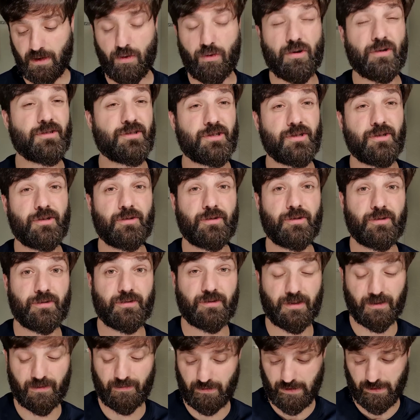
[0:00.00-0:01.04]
I'll continue
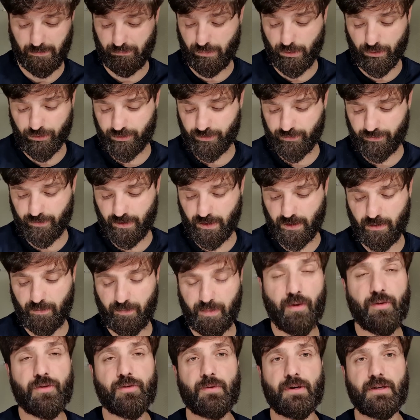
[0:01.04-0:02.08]
using like
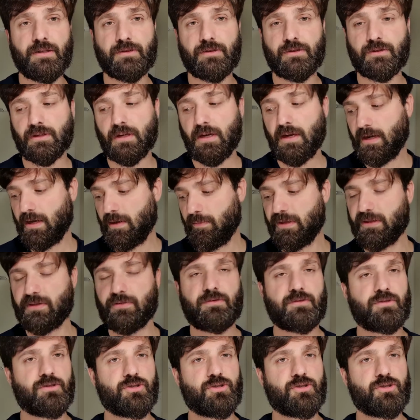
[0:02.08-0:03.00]
both razors, but